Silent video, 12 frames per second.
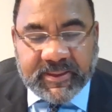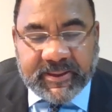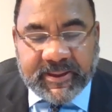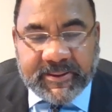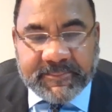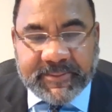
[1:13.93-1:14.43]

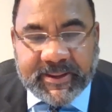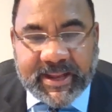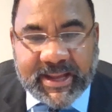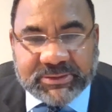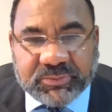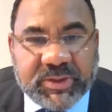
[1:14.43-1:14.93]
But
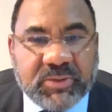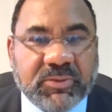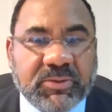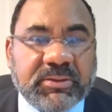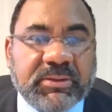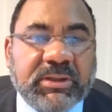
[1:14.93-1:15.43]
as we
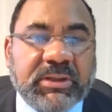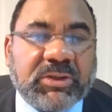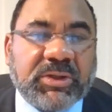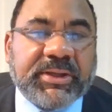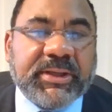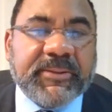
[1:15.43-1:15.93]
were
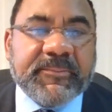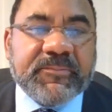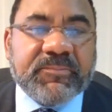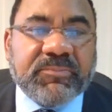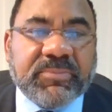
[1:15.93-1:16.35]
looking